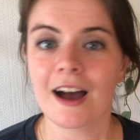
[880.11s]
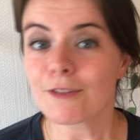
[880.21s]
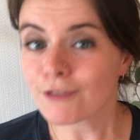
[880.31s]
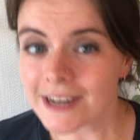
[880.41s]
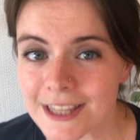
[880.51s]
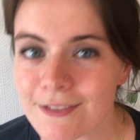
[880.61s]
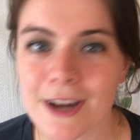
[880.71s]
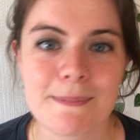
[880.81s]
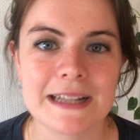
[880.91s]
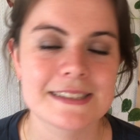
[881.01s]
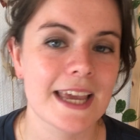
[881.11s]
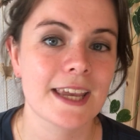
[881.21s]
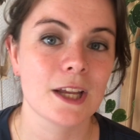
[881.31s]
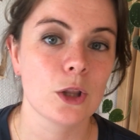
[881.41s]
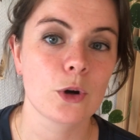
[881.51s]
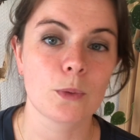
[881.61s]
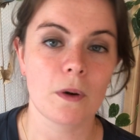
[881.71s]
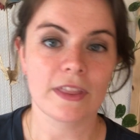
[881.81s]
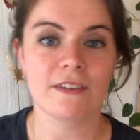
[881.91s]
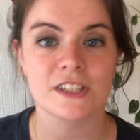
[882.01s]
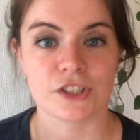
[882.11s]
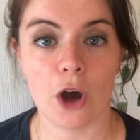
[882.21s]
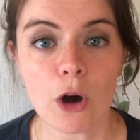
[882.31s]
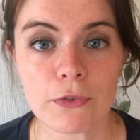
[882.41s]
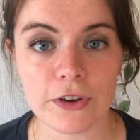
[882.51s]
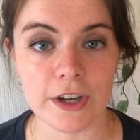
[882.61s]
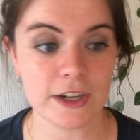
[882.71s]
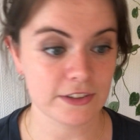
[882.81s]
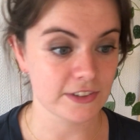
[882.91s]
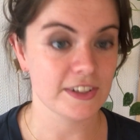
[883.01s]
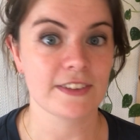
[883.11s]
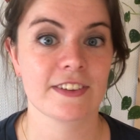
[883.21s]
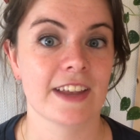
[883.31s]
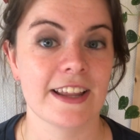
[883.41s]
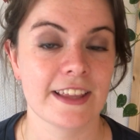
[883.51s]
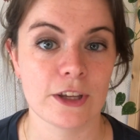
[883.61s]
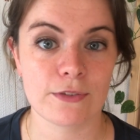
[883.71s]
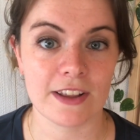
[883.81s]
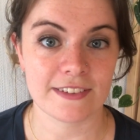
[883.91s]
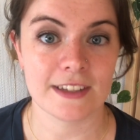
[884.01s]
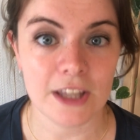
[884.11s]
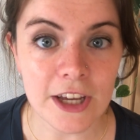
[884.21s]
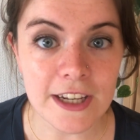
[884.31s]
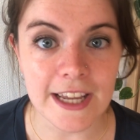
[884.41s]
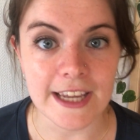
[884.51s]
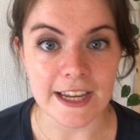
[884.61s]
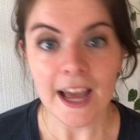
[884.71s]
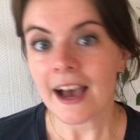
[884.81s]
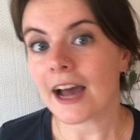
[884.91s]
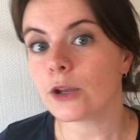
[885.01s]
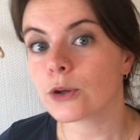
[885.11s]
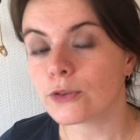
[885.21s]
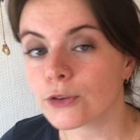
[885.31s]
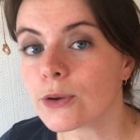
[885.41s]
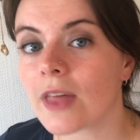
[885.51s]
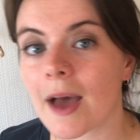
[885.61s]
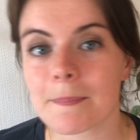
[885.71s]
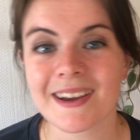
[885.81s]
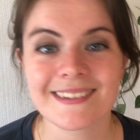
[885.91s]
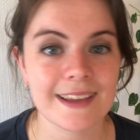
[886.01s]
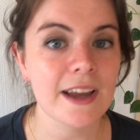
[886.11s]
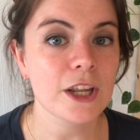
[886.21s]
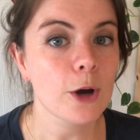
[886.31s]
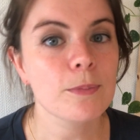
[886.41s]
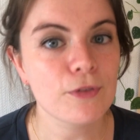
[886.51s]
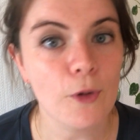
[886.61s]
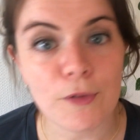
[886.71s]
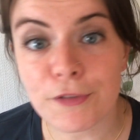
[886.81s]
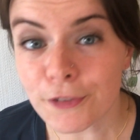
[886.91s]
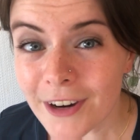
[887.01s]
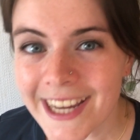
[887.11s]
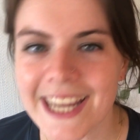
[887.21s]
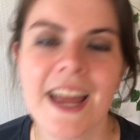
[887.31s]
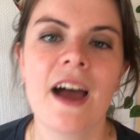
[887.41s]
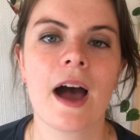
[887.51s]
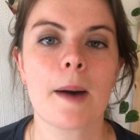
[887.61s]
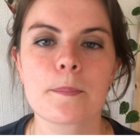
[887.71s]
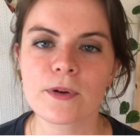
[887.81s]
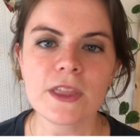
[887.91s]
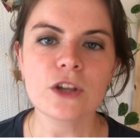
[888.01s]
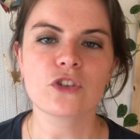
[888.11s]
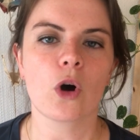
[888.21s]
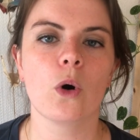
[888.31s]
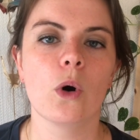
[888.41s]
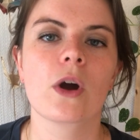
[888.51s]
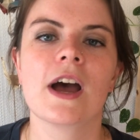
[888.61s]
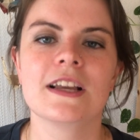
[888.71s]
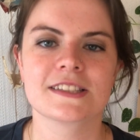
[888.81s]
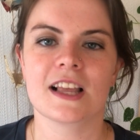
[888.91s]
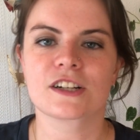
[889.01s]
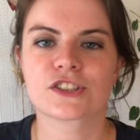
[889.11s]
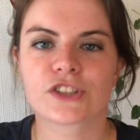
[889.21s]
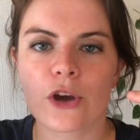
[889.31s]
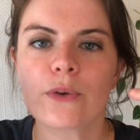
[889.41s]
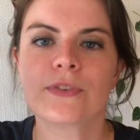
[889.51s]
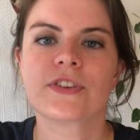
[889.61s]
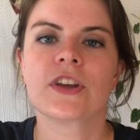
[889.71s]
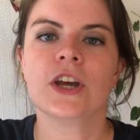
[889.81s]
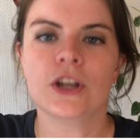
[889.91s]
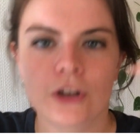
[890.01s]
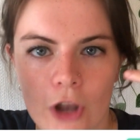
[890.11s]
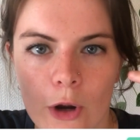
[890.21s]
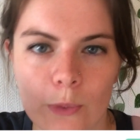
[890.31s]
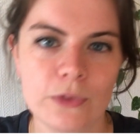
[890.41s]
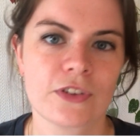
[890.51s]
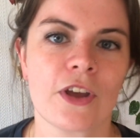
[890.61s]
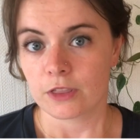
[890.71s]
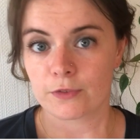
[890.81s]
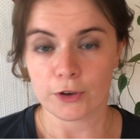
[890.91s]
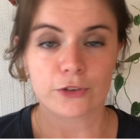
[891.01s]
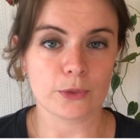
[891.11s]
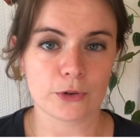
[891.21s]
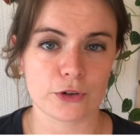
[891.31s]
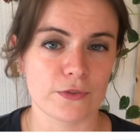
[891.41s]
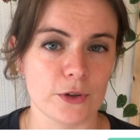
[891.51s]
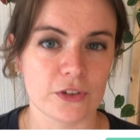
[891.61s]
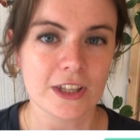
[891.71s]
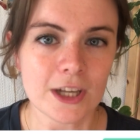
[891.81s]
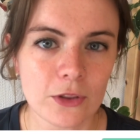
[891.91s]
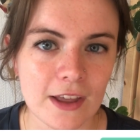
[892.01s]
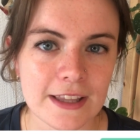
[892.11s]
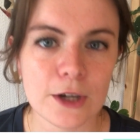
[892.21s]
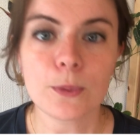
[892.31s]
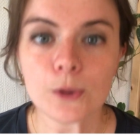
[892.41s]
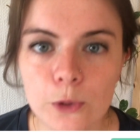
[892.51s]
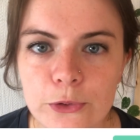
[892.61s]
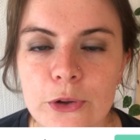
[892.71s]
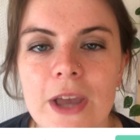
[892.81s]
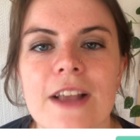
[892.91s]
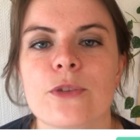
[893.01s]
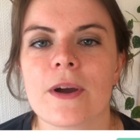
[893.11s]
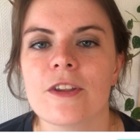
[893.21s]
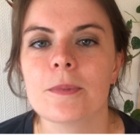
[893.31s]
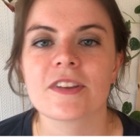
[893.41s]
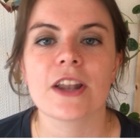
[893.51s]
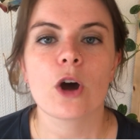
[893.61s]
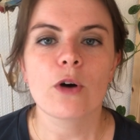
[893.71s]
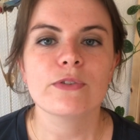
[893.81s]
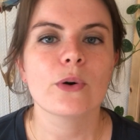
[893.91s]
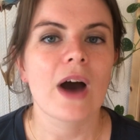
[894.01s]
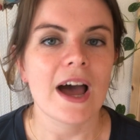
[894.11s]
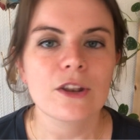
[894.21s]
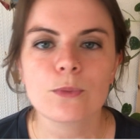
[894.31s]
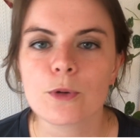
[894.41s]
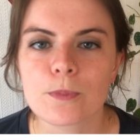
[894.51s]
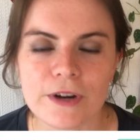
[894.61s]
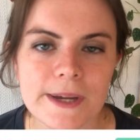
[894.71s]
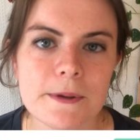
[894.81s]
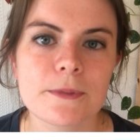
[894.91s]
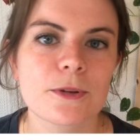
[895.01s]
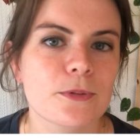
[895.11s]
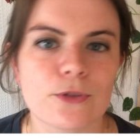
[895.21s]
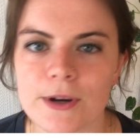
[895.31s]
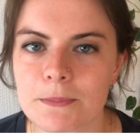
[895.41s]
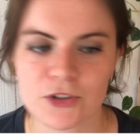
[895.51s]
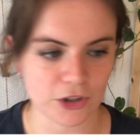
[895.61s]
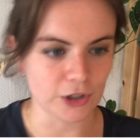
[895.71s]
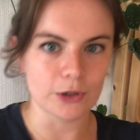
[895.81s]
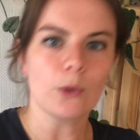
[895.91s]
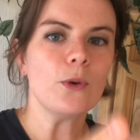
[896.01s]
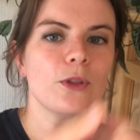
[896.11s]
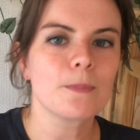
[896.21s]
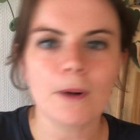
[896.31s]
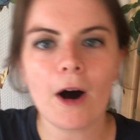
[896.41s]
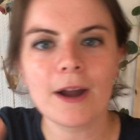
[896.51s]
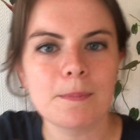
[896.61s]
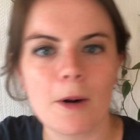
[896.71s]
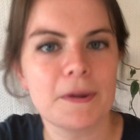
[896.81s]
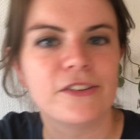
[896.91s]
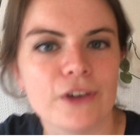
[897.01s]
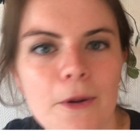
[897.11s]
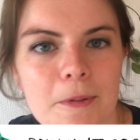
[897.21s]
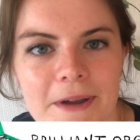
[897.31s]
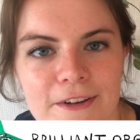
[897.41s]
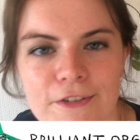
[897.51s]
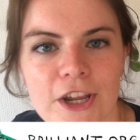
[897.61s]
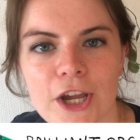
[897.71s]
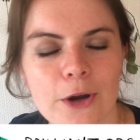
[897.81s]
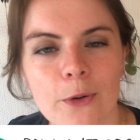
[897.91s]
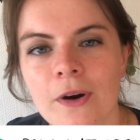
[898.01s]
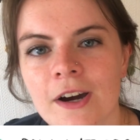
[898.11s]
I really recommend taking a look at what there is to offer to see if there's anything you fancy learning, and you can do that by signing up for free at brilliant.org/sovsnotes. The first 200 of you to click on that link will also get 20% off your annual premium subscription. All the party popper dopamine for you.